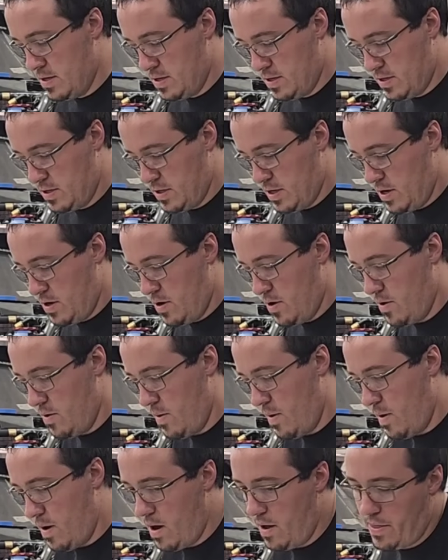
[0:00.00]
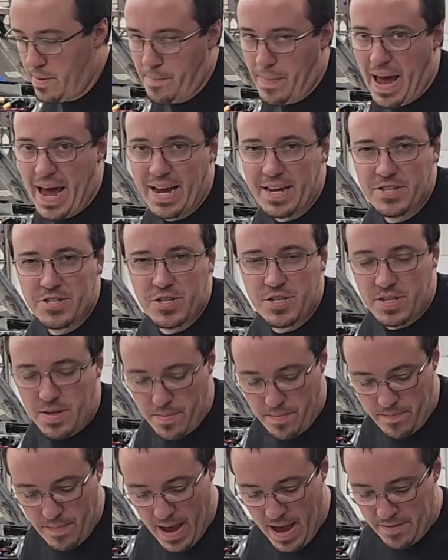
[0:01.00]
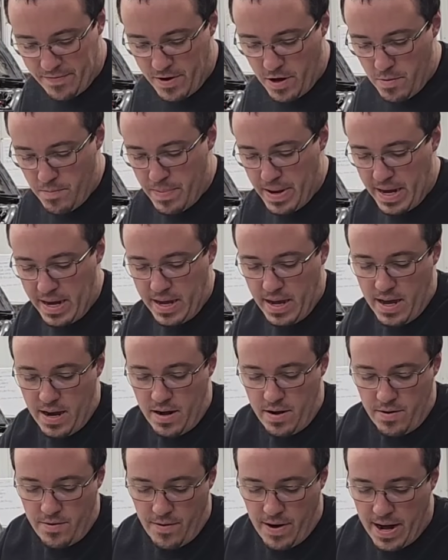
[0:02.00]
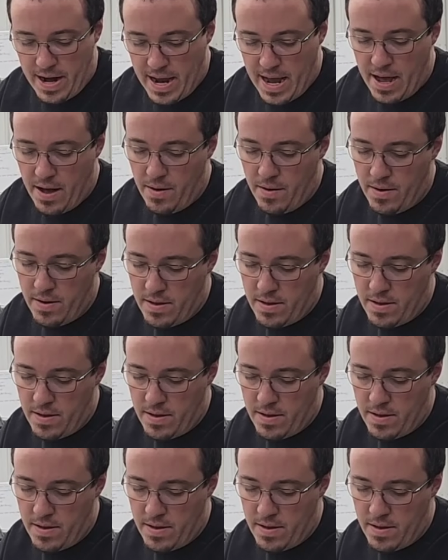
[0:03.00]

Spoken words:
So on the back is just a AFCO big gun right now.